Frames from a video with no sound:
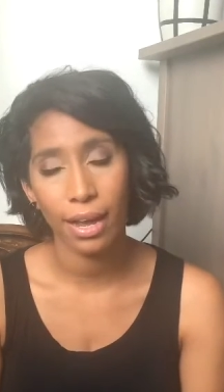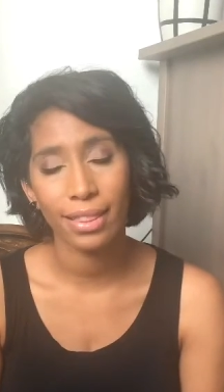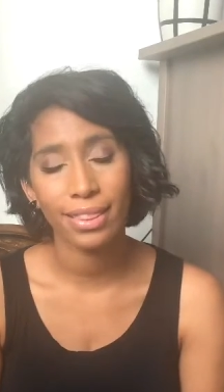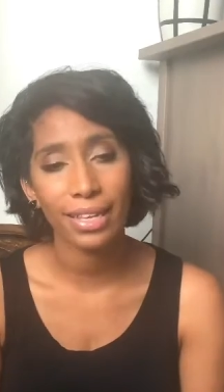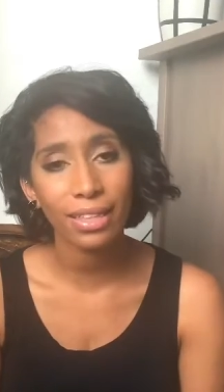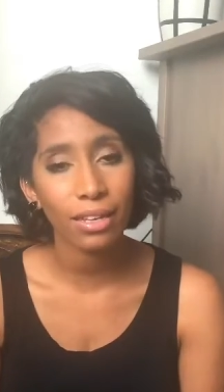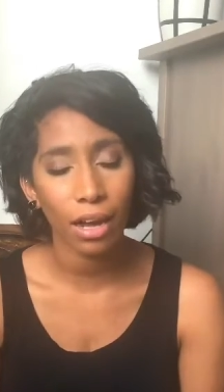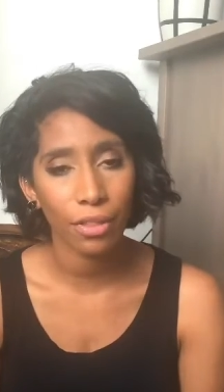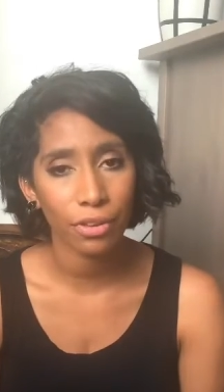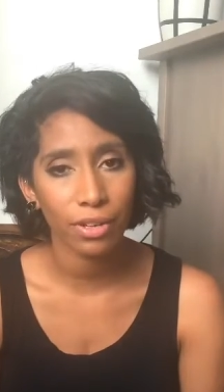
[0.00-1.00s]
I think the
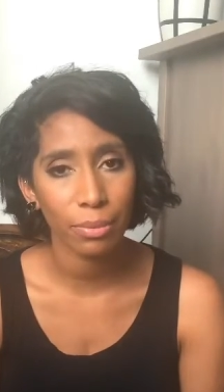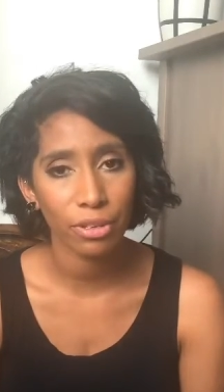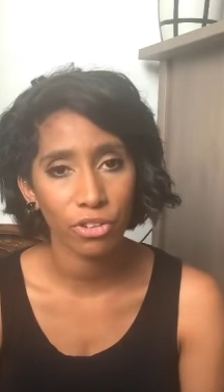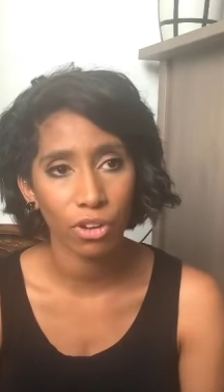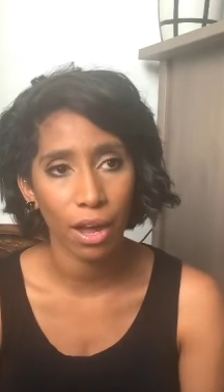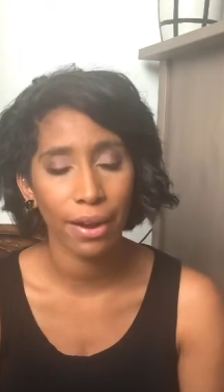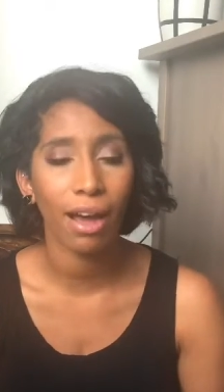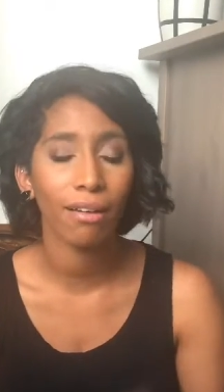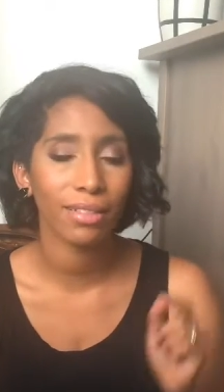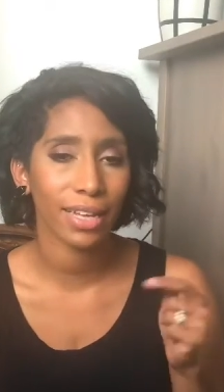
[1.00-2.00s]
author's name is John.
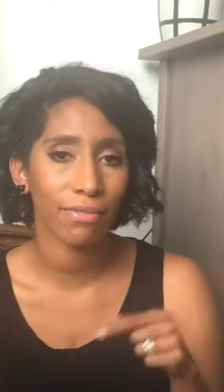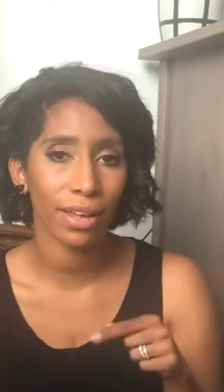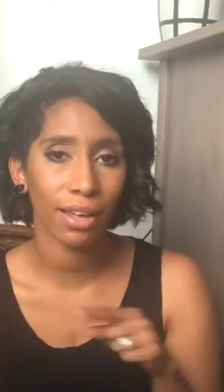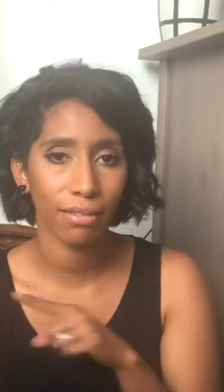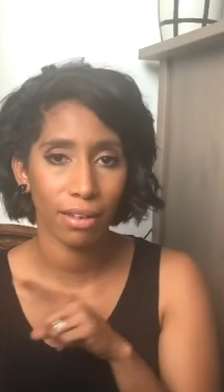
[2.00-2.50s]
I'll leave it.